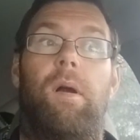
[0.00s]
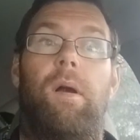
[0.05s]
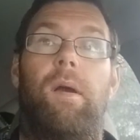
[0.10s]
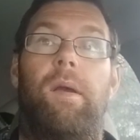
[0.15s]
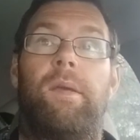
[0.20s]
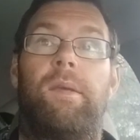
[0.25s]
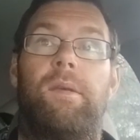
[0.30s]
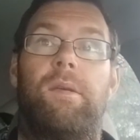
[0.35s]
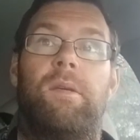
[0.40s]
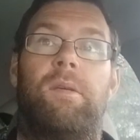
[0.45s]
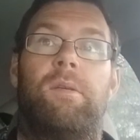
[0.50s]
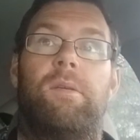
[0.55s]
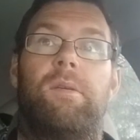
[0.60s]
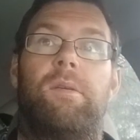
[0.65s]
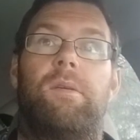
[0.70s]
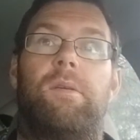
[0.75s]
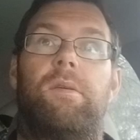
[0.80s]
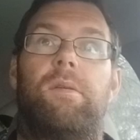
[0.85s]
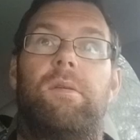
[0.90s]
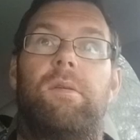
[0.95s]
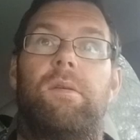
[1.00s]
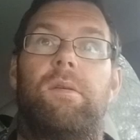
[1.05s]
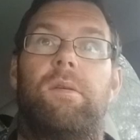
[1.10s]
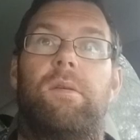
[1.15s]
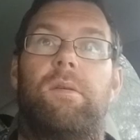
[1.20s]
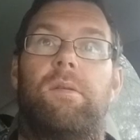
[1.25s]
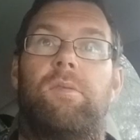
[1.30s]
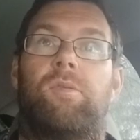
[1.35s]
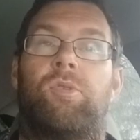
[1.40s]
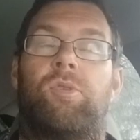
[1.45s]

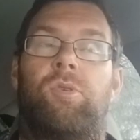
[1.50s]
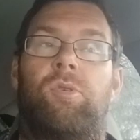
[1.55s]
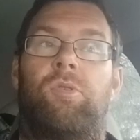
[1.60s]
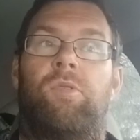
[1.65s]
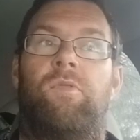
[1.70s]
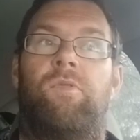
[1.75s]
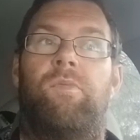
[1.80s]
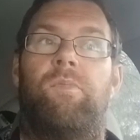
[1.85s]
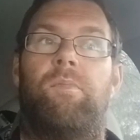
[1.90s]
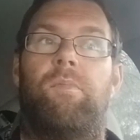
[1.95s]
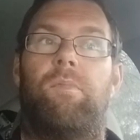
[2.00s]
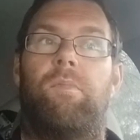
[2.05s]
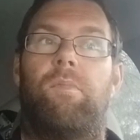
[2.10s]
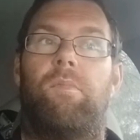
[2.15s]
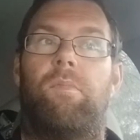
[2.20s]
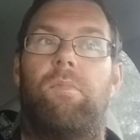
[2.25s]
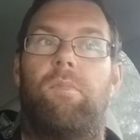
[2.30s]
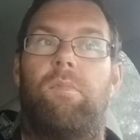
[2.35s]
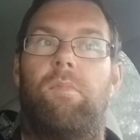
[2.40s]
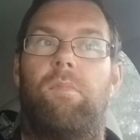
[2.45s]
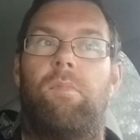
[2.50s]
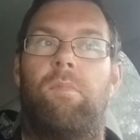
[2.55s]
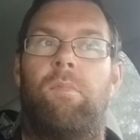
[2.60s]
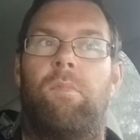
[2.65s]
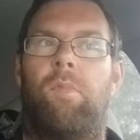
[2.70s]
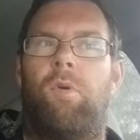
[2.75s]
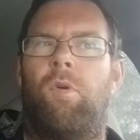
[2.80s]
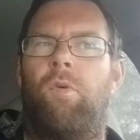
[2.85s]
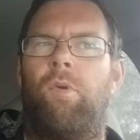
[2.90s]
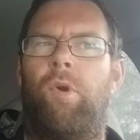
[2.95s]
It's sort of
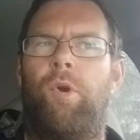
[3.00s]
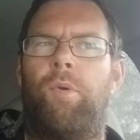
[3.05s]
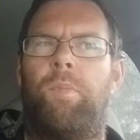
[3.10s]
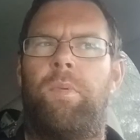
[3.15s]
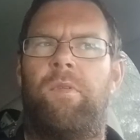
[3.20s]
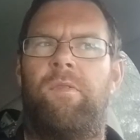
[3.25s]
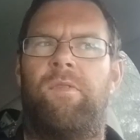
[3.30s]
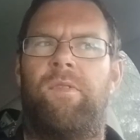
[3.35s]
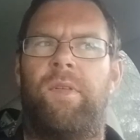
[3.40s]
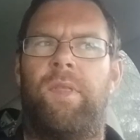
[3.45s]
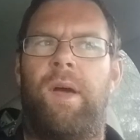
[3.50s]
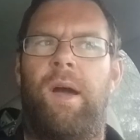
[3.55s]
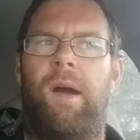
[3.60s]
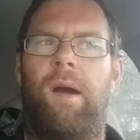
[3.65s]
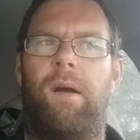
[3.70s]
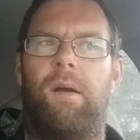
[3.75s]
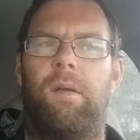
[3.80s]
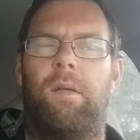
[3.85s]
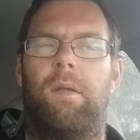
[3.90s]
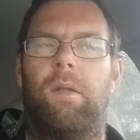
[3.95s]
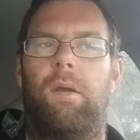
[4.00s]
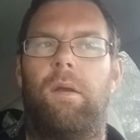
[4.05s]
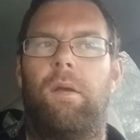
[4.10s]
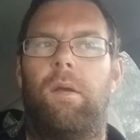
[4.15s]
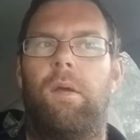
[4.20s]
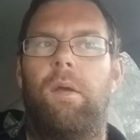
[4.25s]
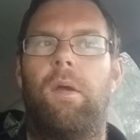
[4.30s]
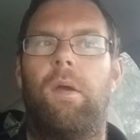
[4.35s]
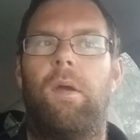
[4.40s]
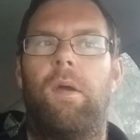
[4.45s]
more open for that.
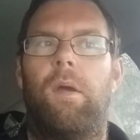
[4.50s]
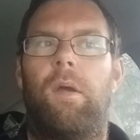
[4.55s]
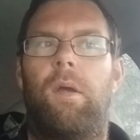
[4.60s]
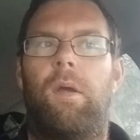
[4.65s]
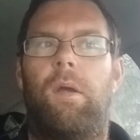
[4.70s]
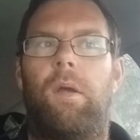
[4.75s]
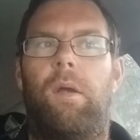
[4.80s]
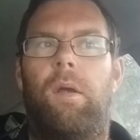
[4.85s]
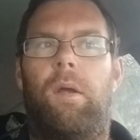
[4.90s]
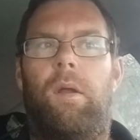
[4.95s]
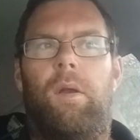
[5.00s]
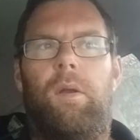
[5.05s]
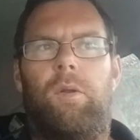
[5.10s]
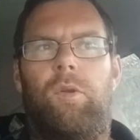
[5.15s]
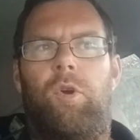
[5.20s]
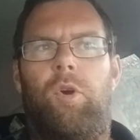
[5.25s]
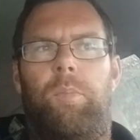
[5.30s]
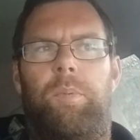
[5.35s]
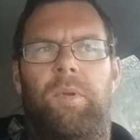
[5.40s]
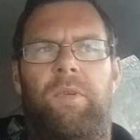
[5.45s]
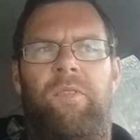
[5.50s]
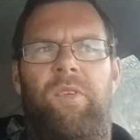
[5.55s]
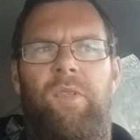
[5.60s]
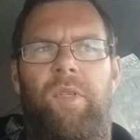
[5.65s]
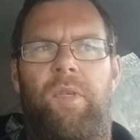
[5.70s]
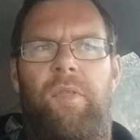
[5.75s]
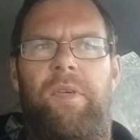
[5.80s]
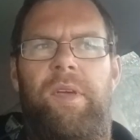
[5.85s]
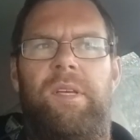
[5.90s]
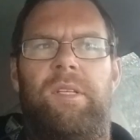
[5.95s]
A couple of
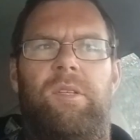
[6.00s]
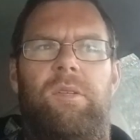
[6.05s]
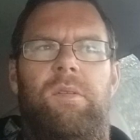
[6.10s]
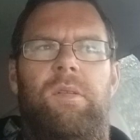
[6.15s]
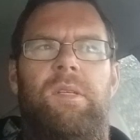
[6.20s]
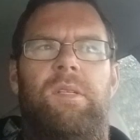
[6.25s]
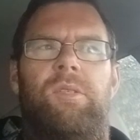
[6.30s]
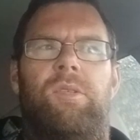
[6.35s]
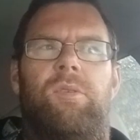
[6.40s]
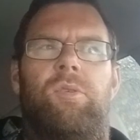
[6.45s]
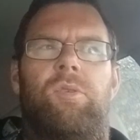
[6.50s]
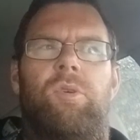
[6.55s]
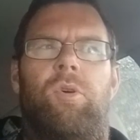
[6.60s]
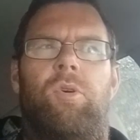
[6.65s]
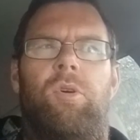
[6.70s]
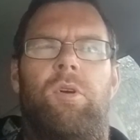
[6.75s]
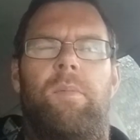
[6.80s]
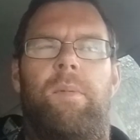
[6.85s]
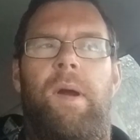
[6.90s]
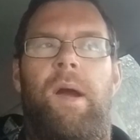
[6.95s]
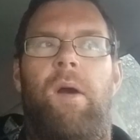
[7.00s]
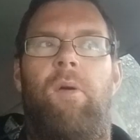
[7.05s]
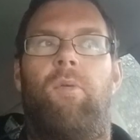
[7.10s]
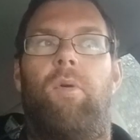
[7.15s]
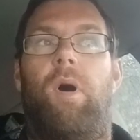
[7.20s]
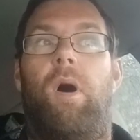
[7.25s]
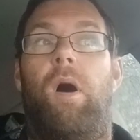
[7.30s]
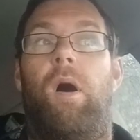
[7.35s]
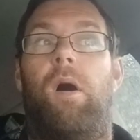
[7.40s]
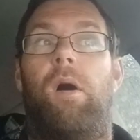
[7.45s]
other things I need to talk
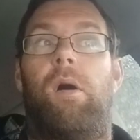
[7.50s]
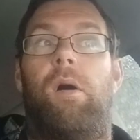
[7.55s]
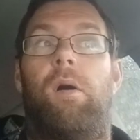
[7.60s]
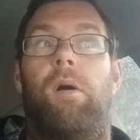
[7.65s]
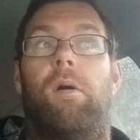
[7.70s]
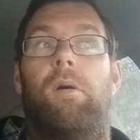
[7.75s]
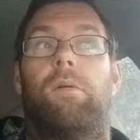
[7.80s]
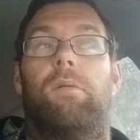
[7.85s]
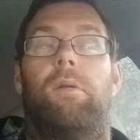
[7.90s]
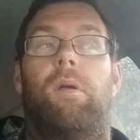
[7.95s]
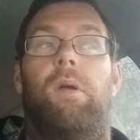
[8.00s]
about are